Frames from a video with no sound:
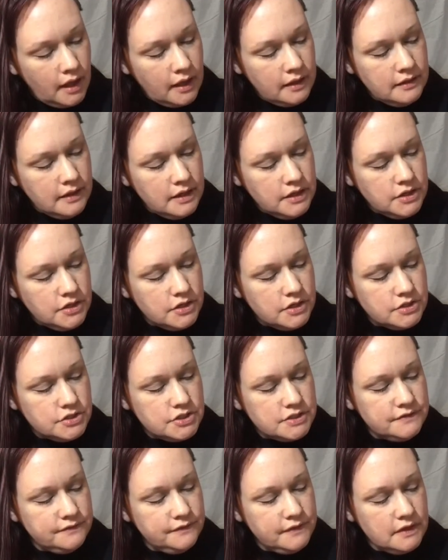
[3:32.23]
And then you can
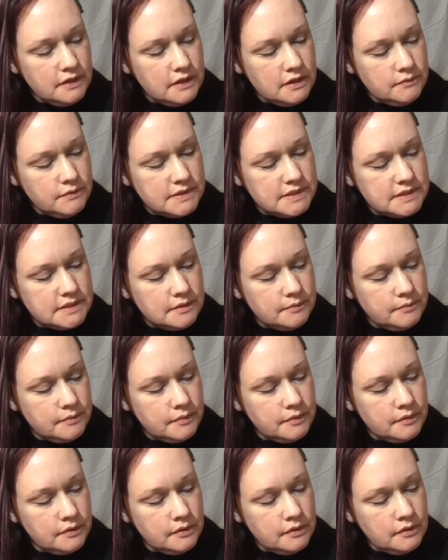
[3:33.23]
just fill in with some